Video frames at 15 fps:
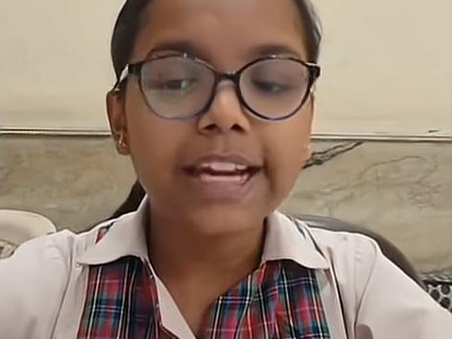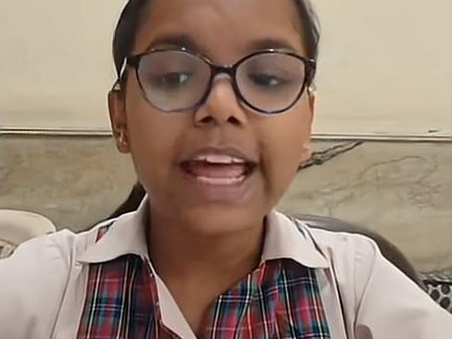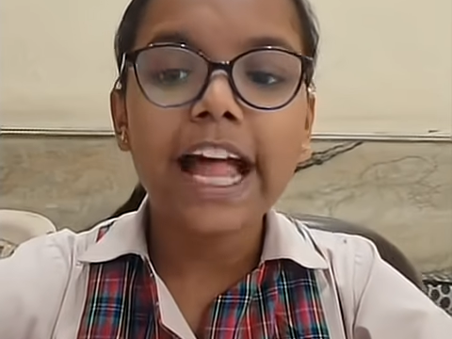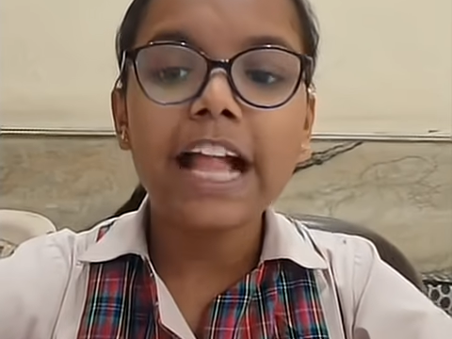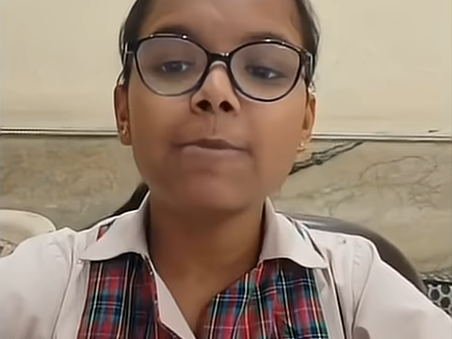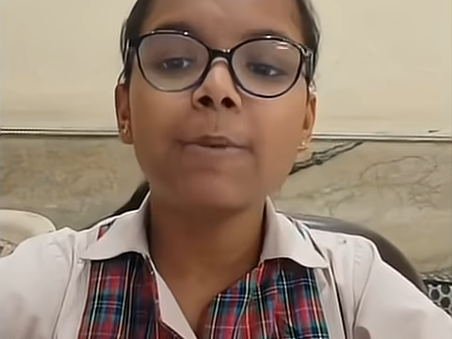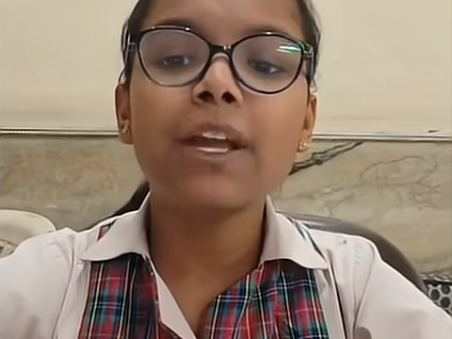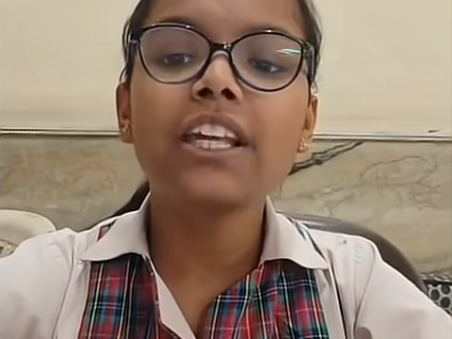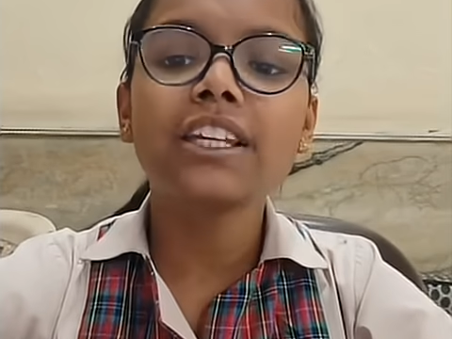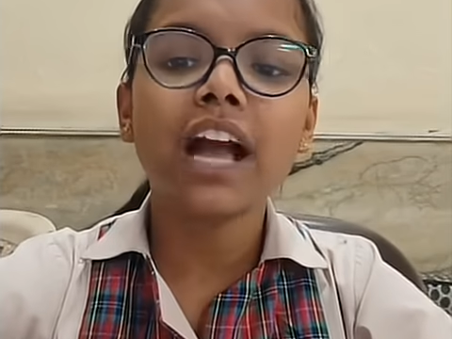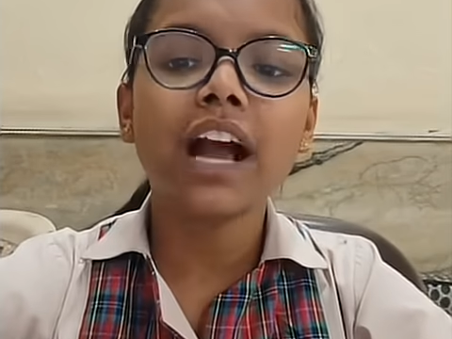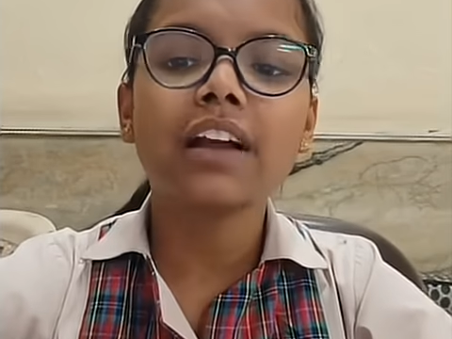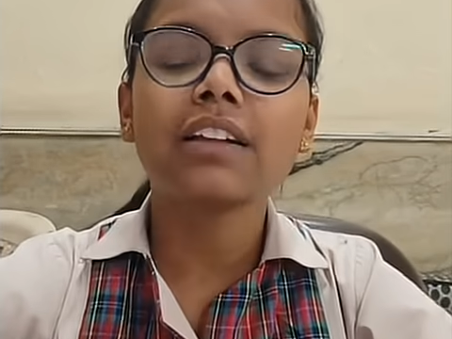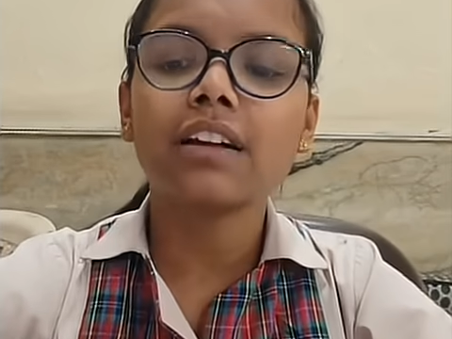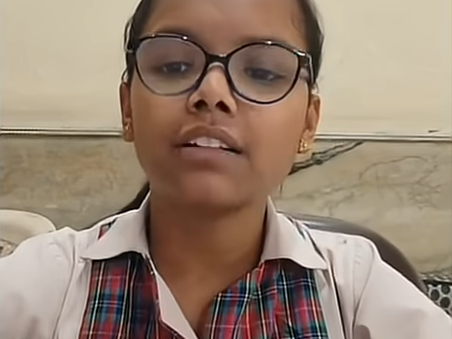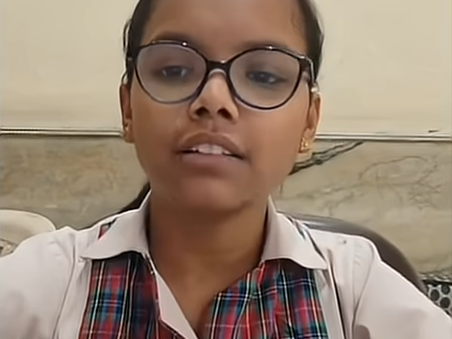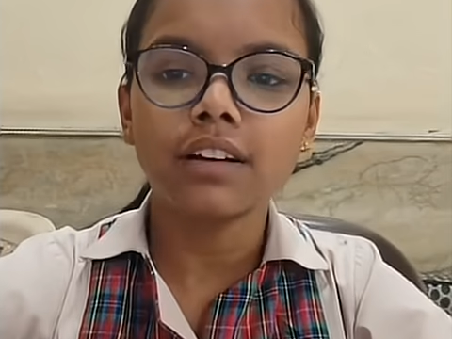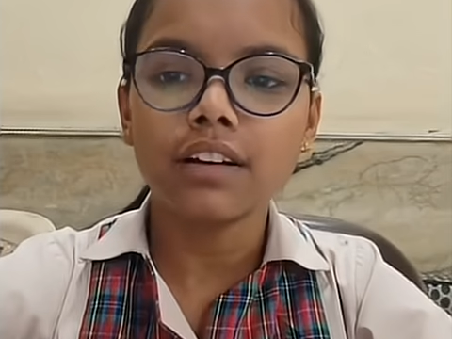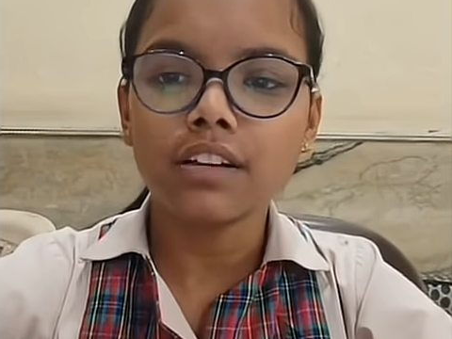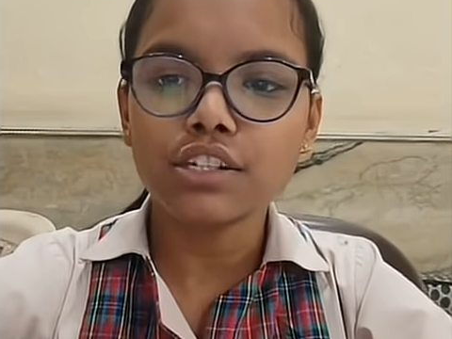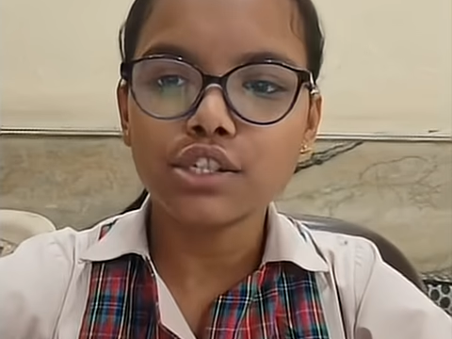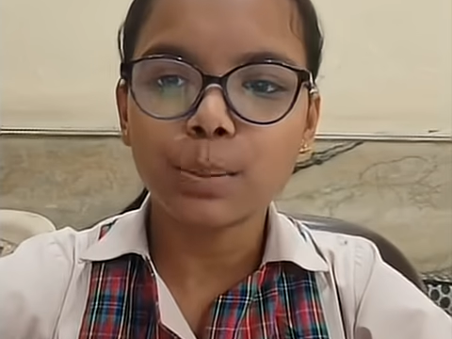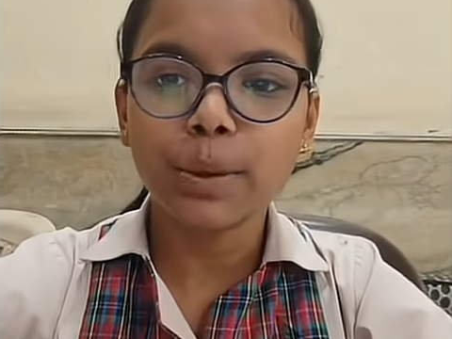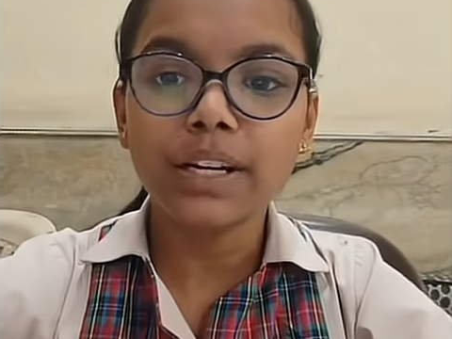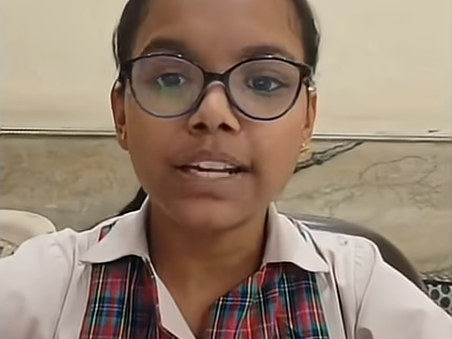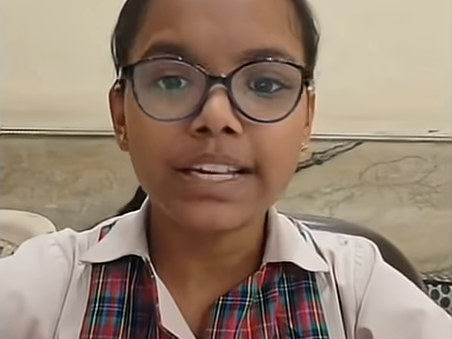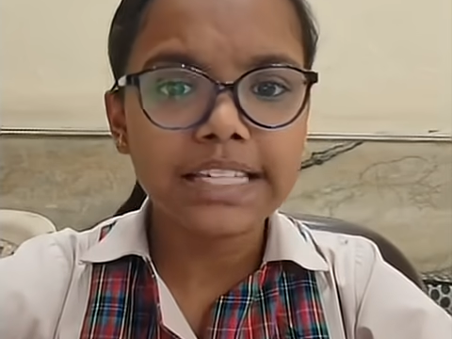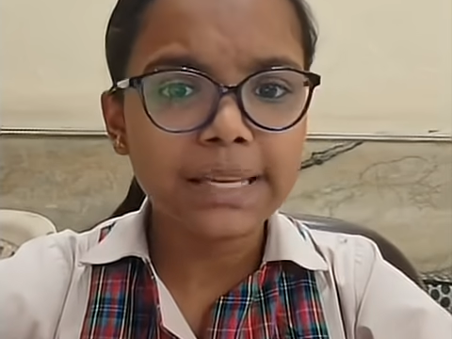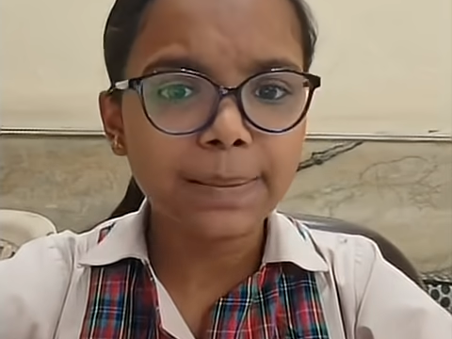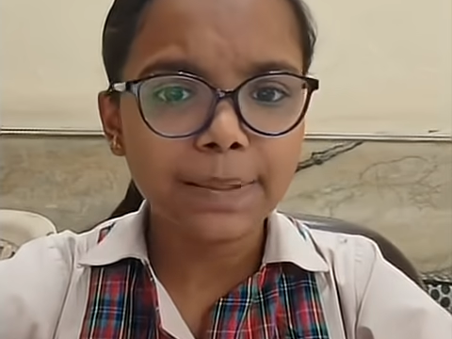and helping young learners to
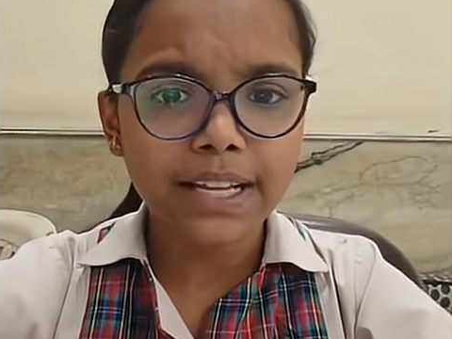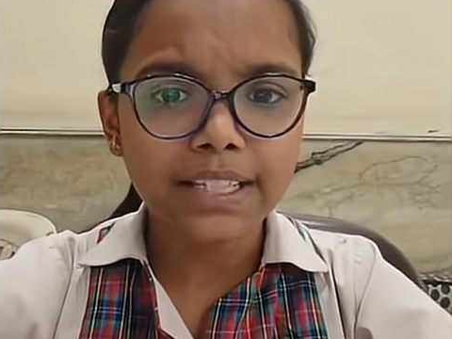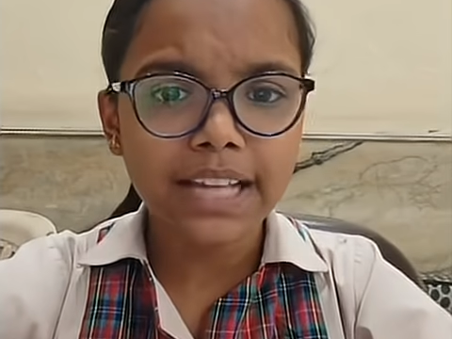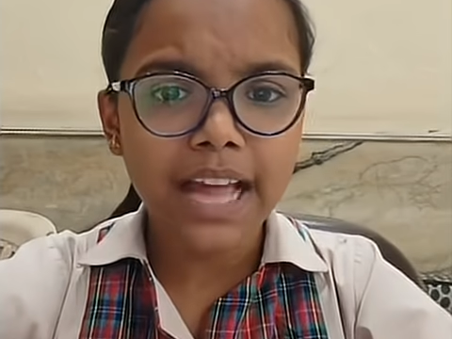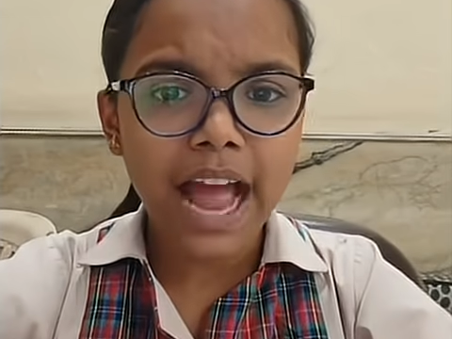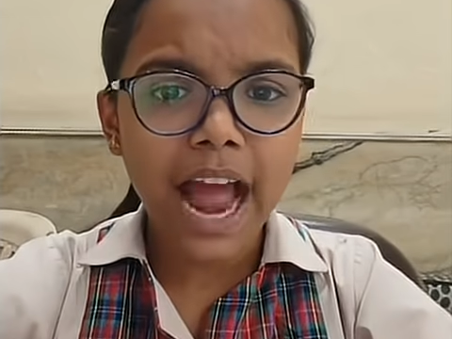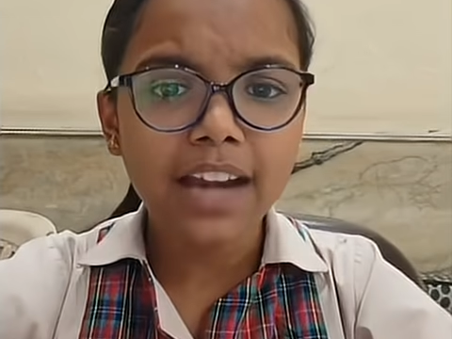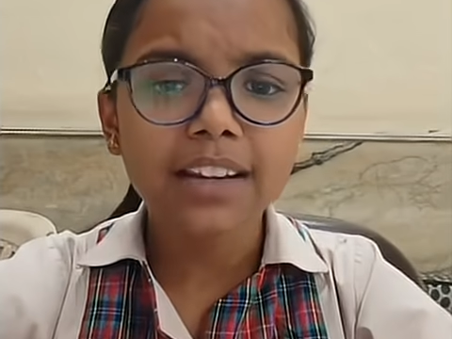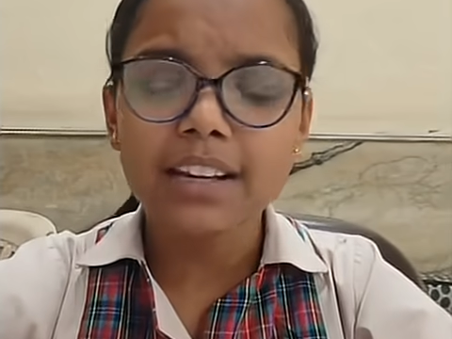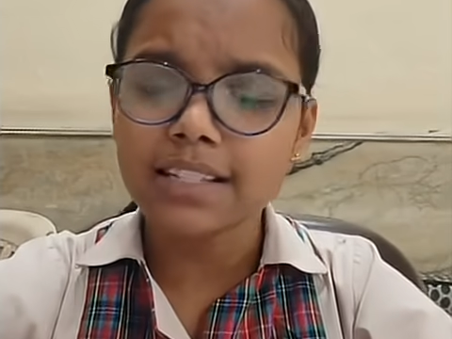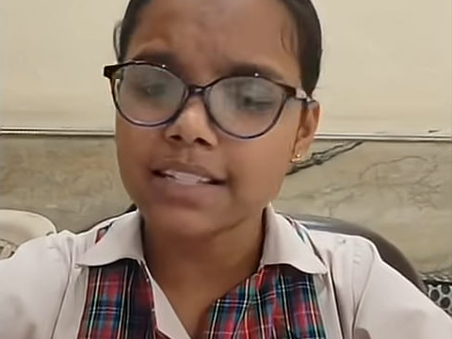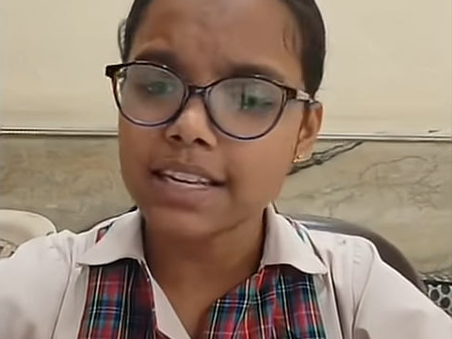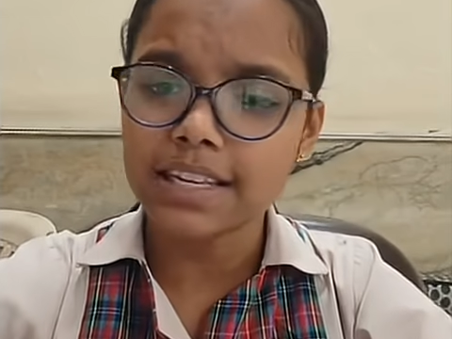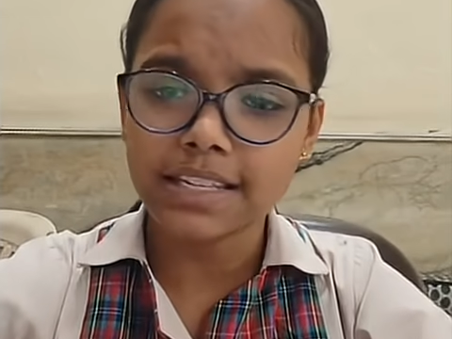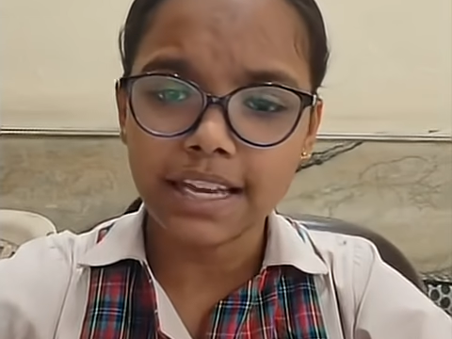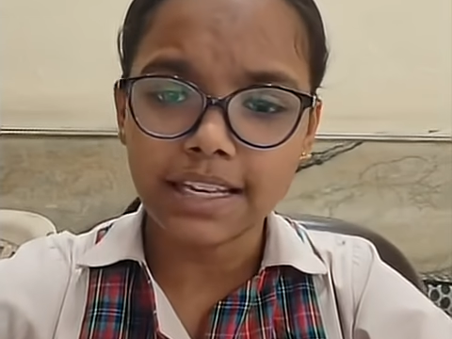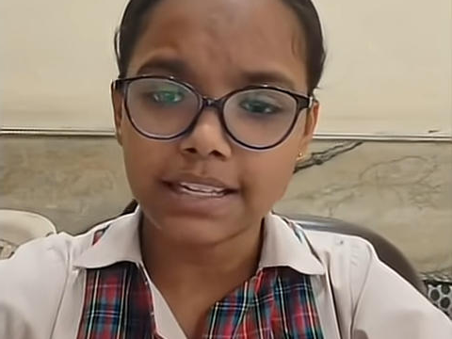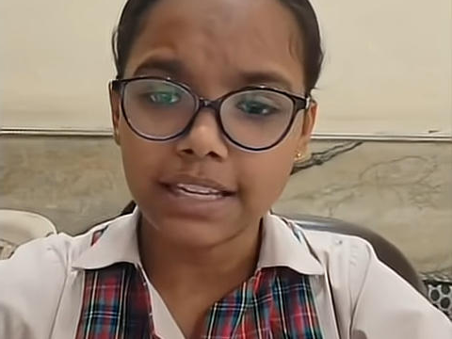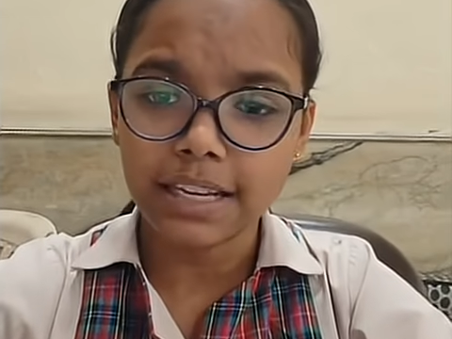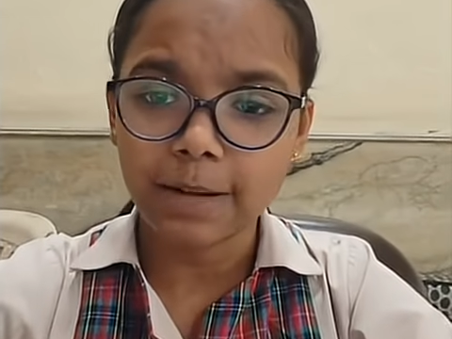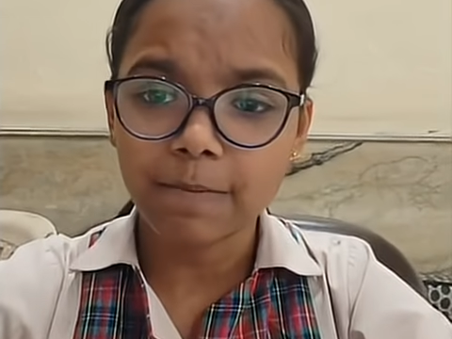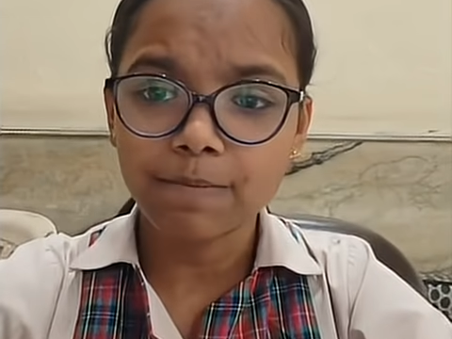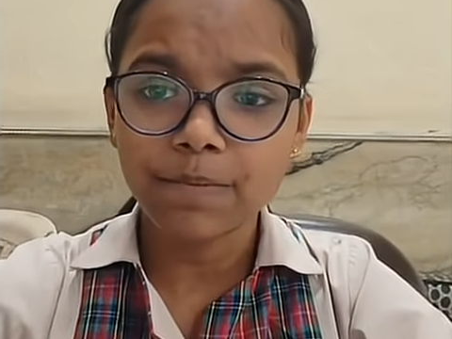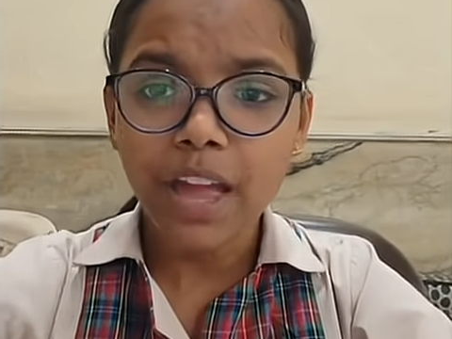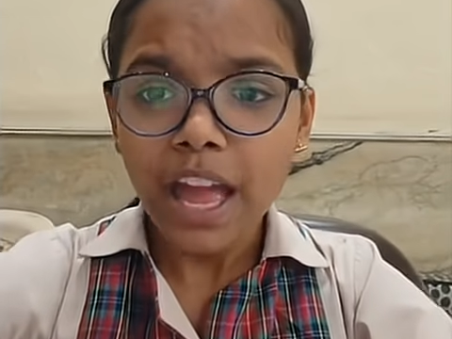build discipline and consistency.